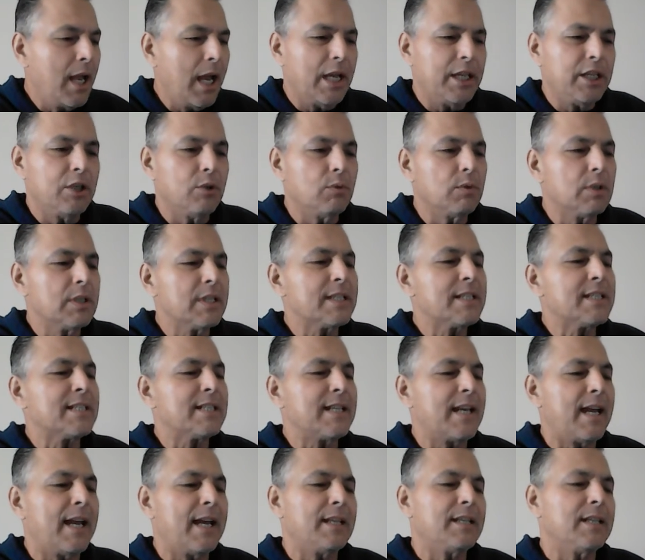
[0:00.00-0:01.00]
And you will
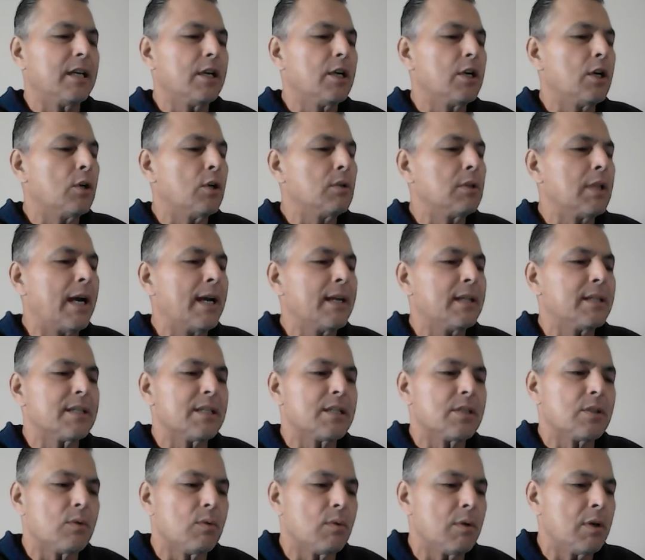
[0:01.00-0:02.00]
ascend and go like the
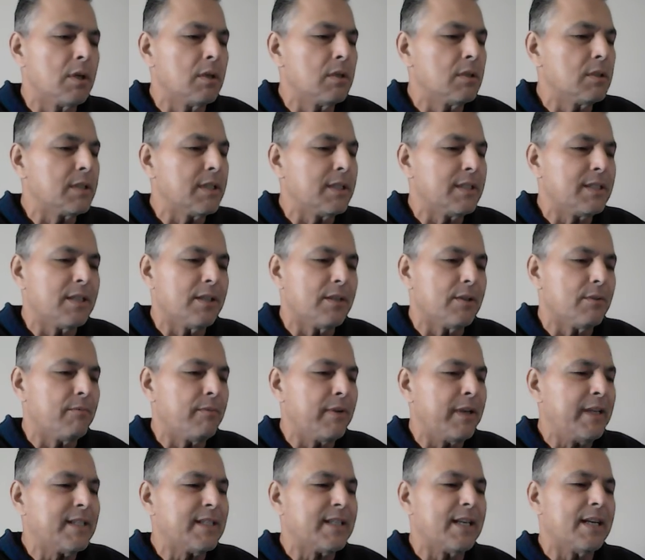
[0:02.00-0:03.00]
squirrels into the
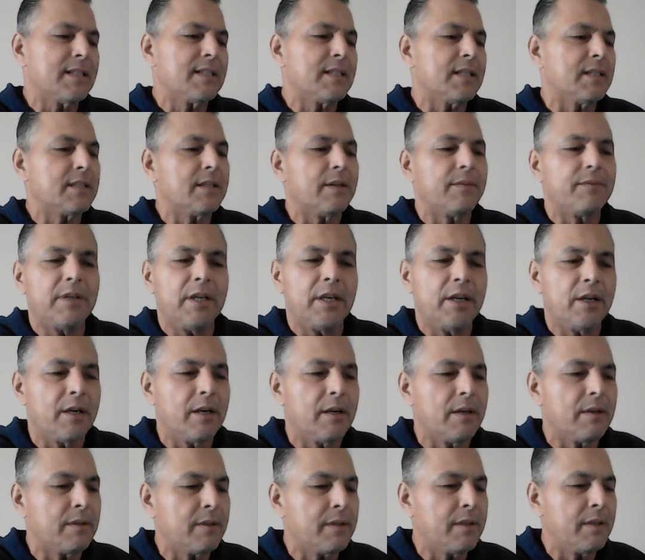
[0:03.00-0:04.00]
recesses of the
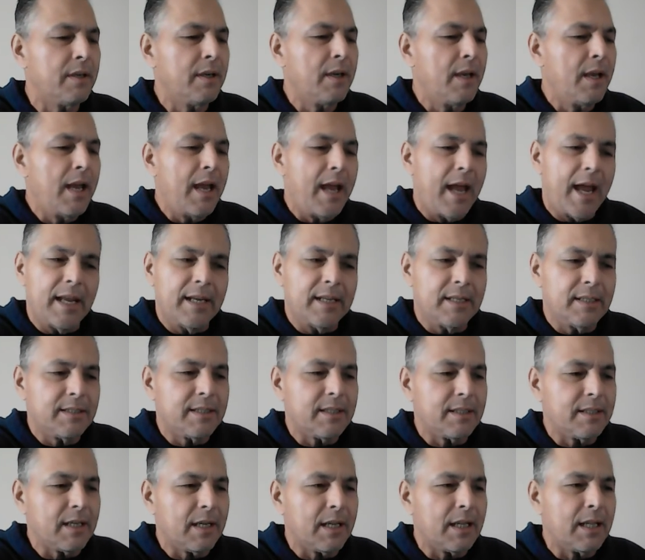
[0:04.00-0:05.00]
earth and
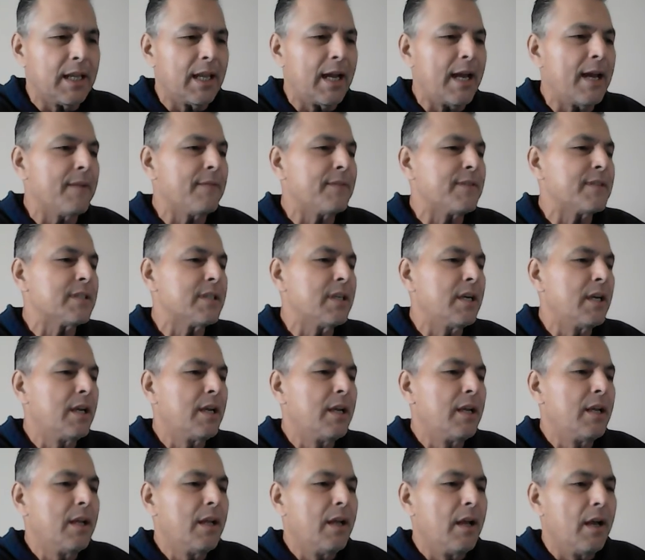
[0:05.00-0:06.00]
into the clefts
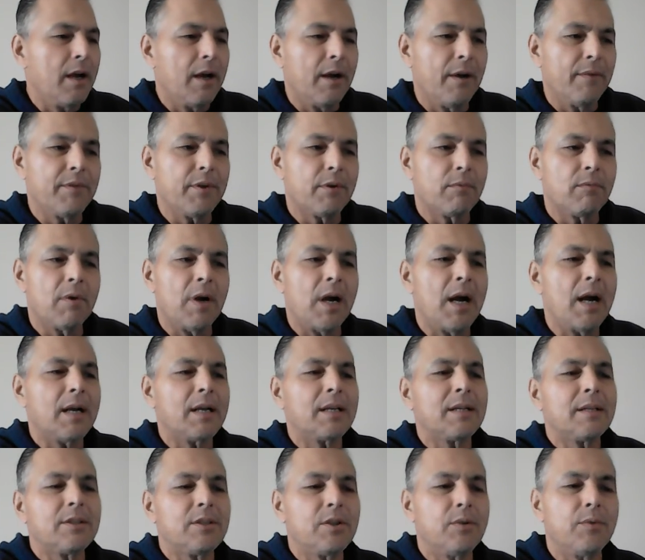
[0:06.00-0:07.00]
of the
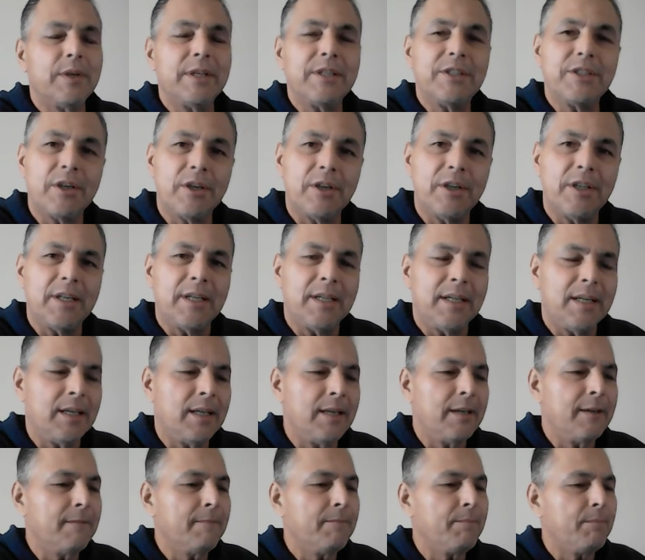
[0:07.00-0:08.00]
rock to
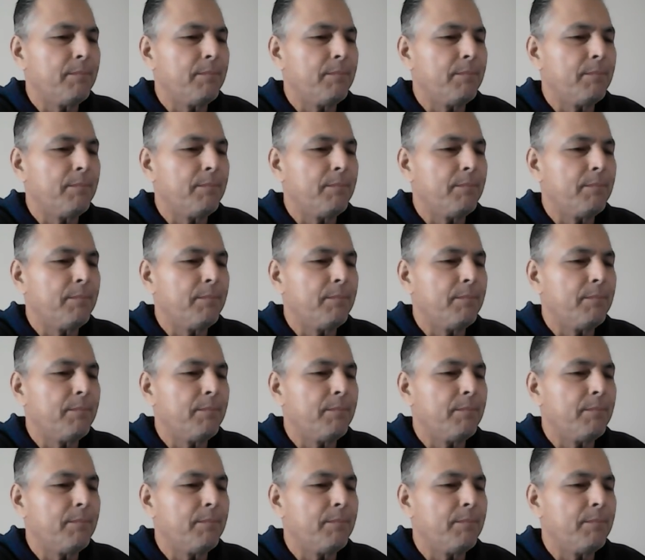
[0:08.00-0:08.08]
eternity.